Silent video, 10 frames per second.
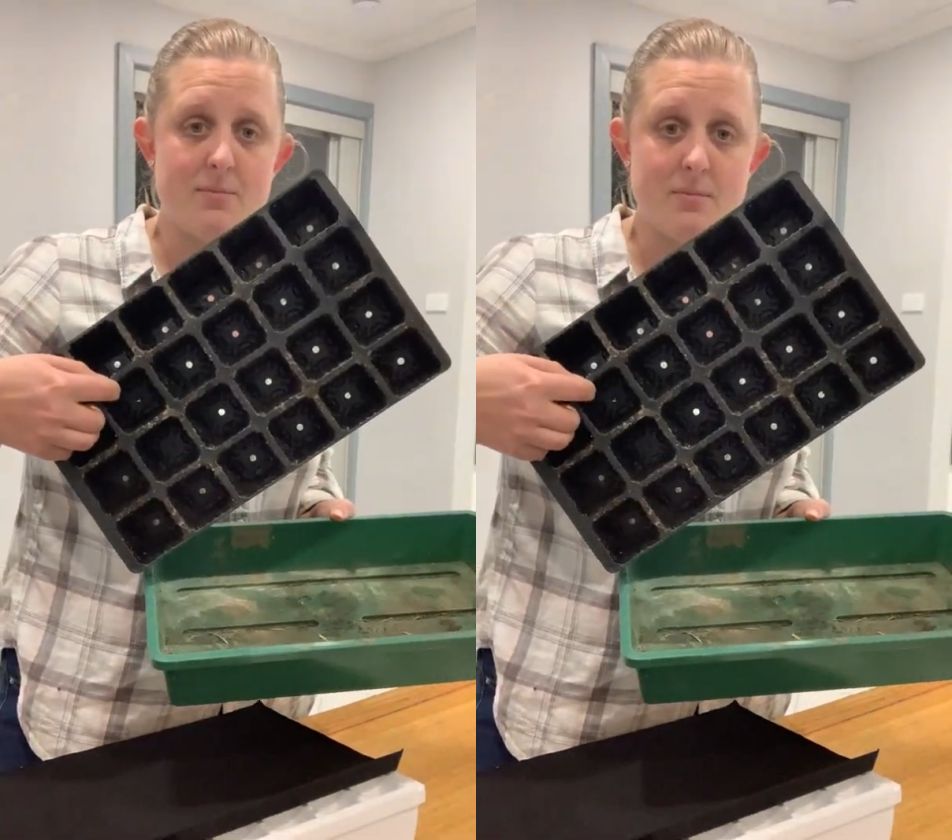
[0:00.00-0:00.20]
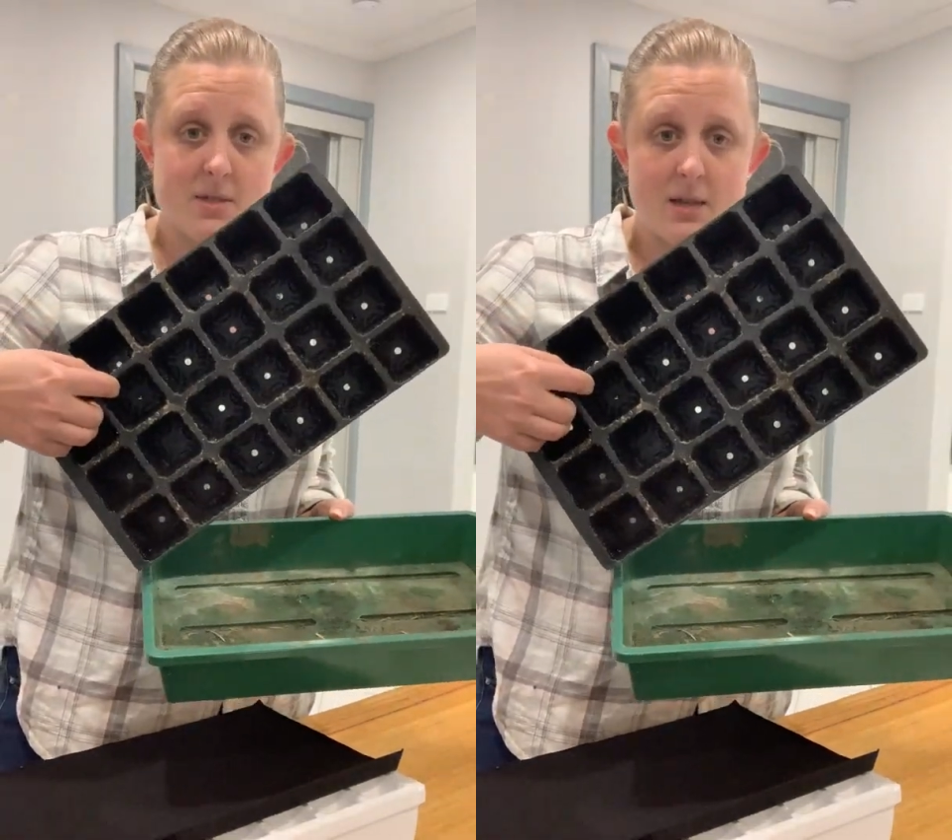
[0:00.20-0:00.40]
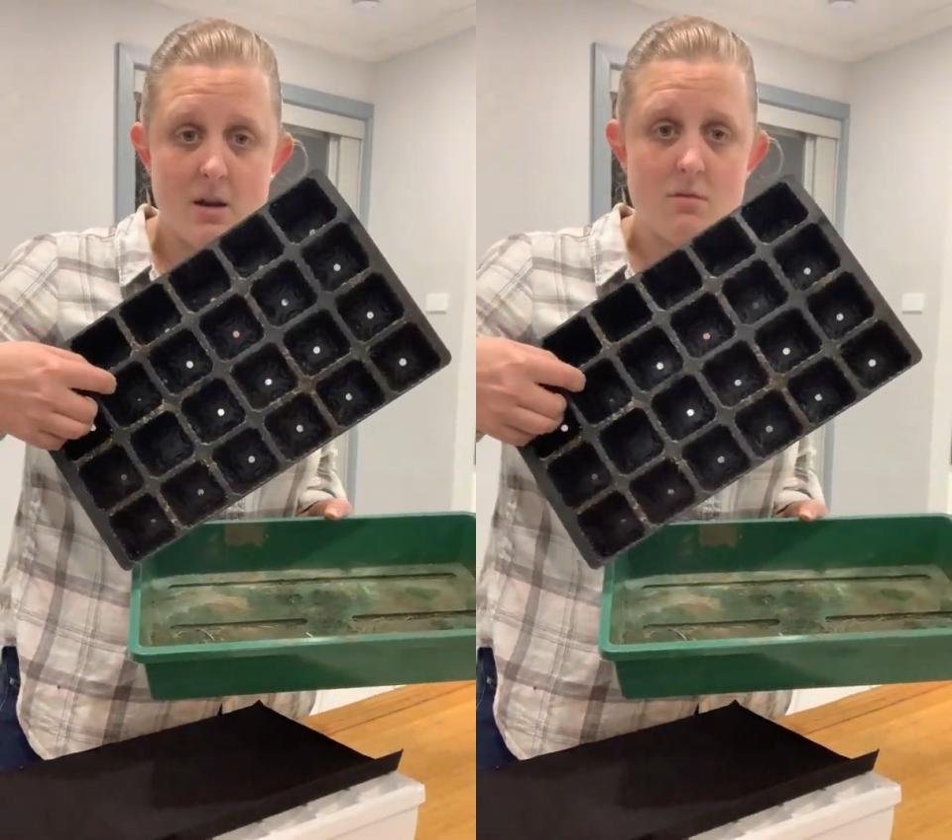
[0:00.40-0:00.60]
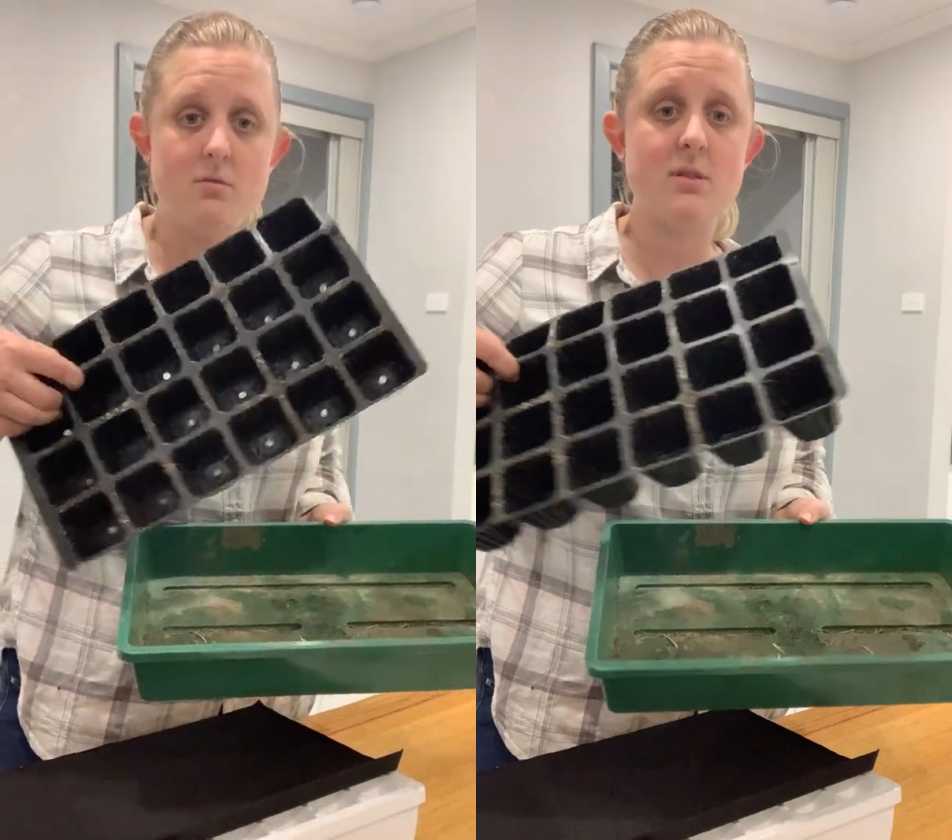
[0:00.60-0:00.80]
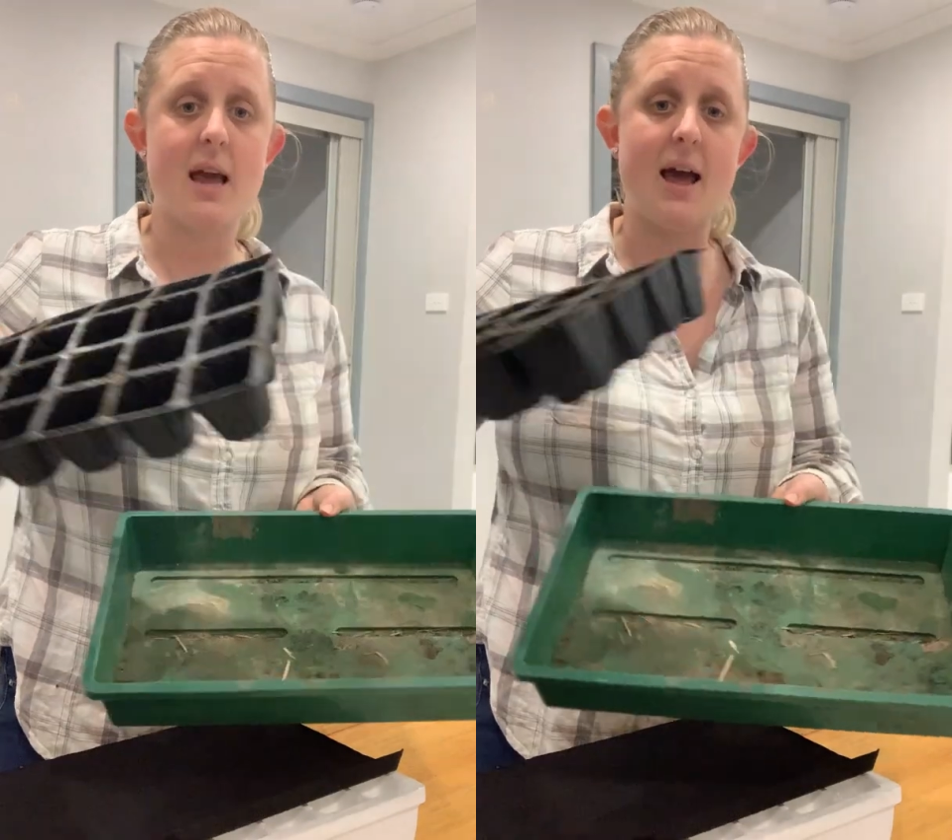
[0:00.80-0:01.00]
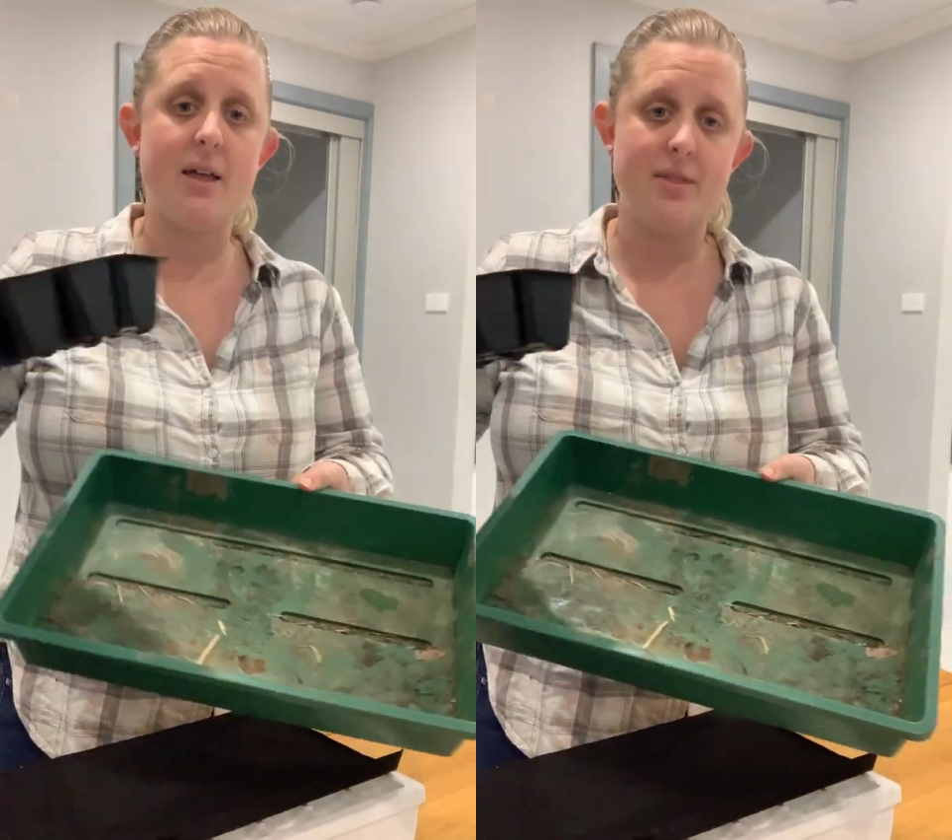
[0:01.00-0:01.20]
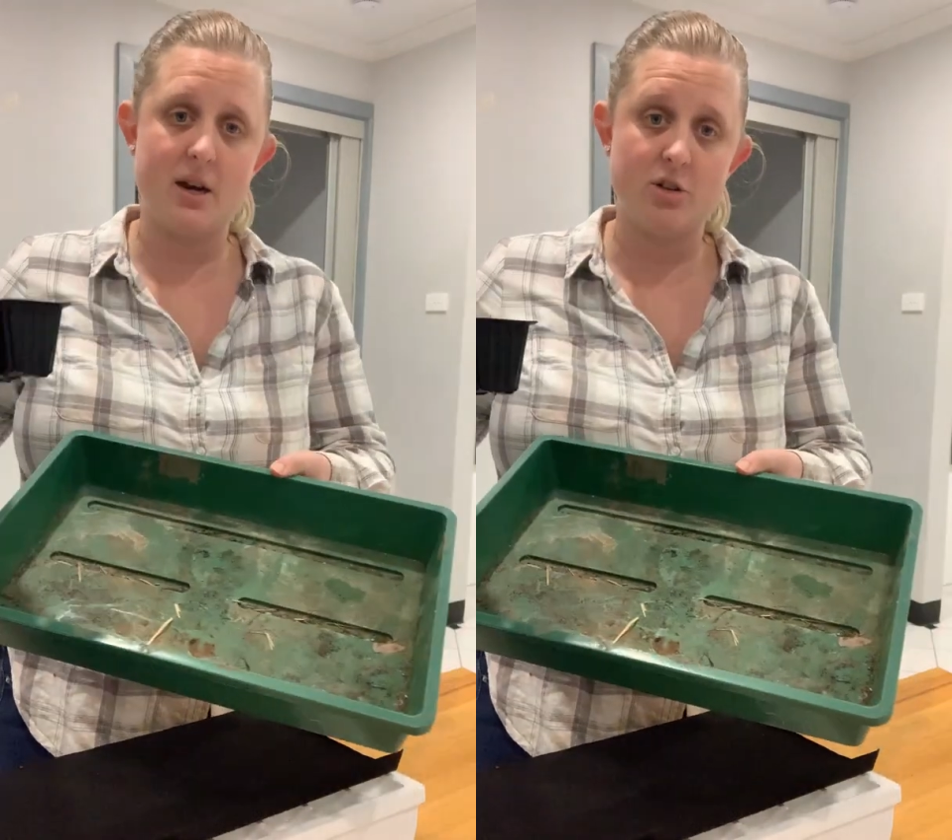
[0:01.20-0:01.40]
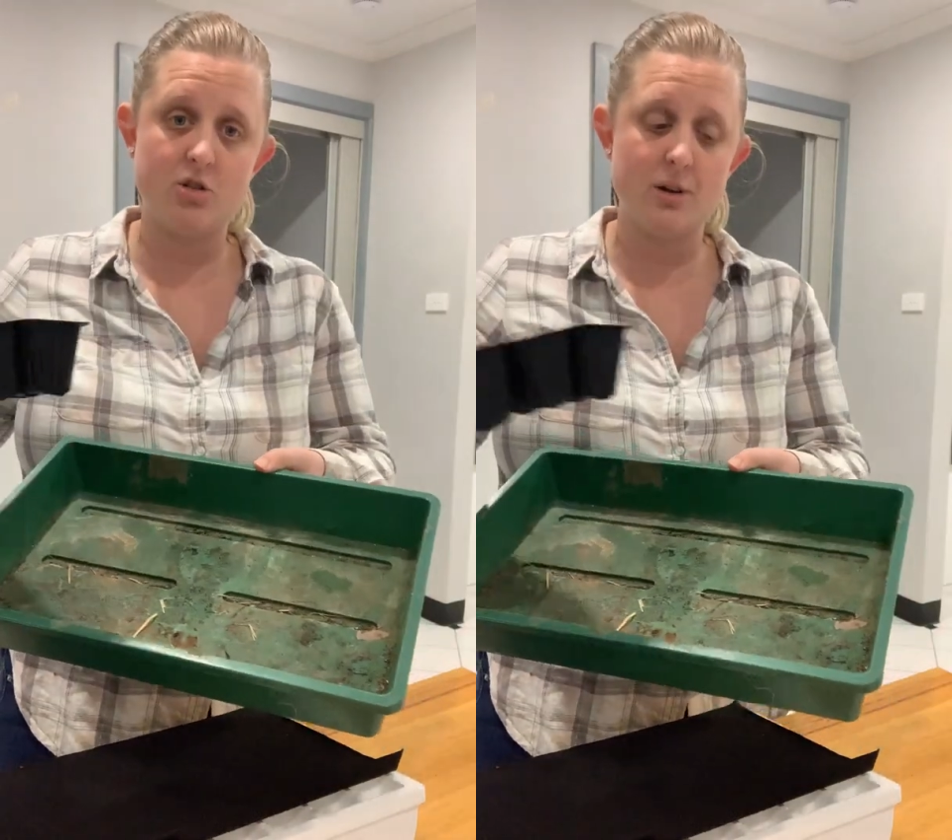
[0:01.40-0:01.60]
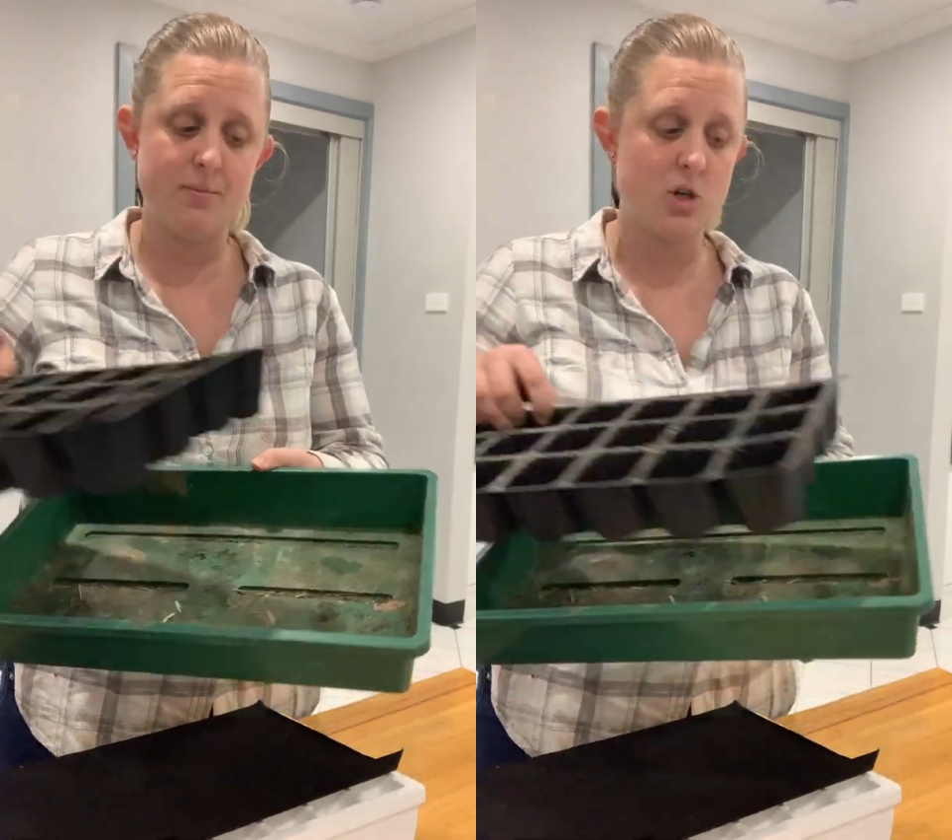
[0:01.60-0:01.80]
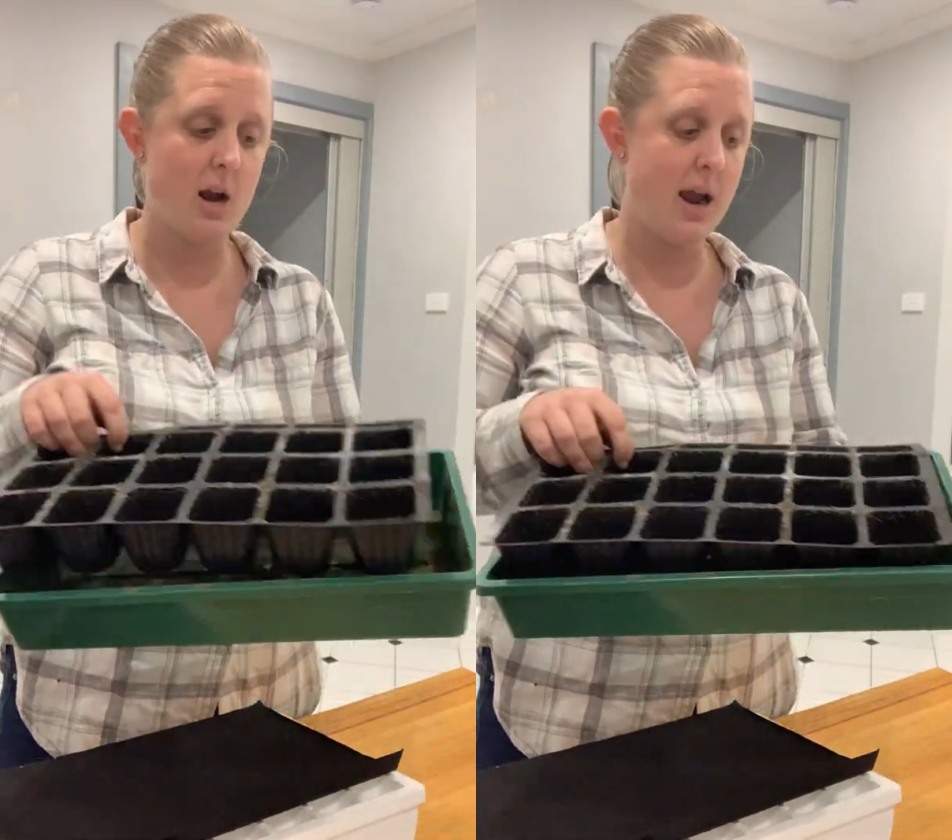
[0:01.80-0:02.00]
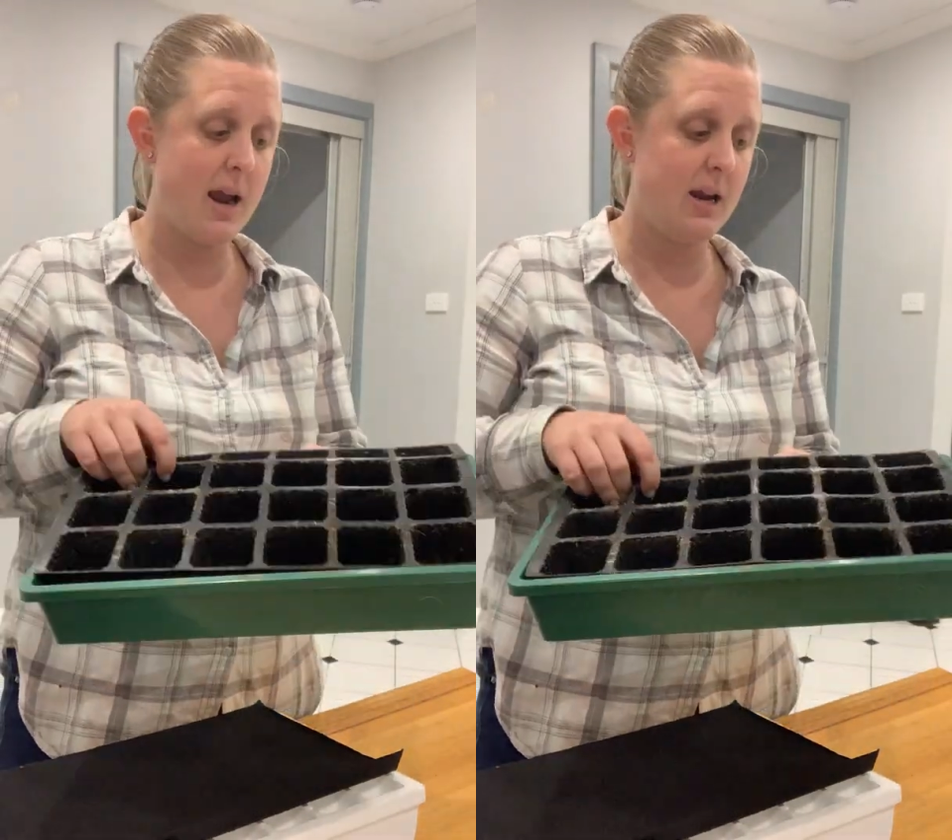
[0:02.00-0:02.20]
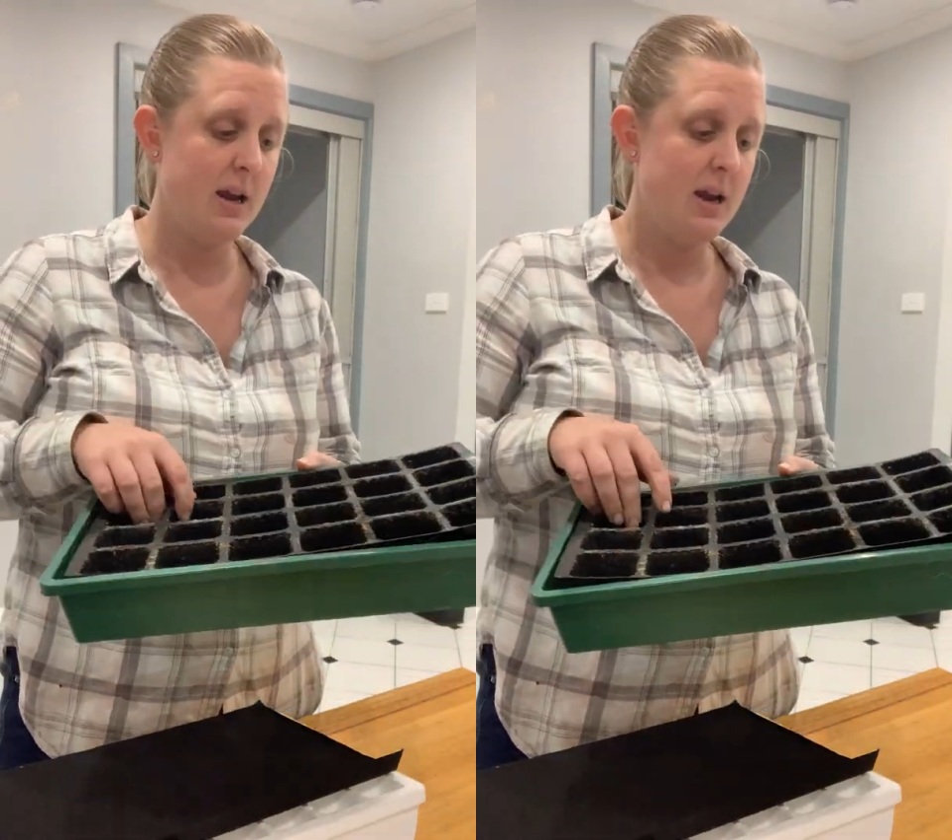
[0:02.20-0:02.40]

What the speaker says: cells and then a drip tray.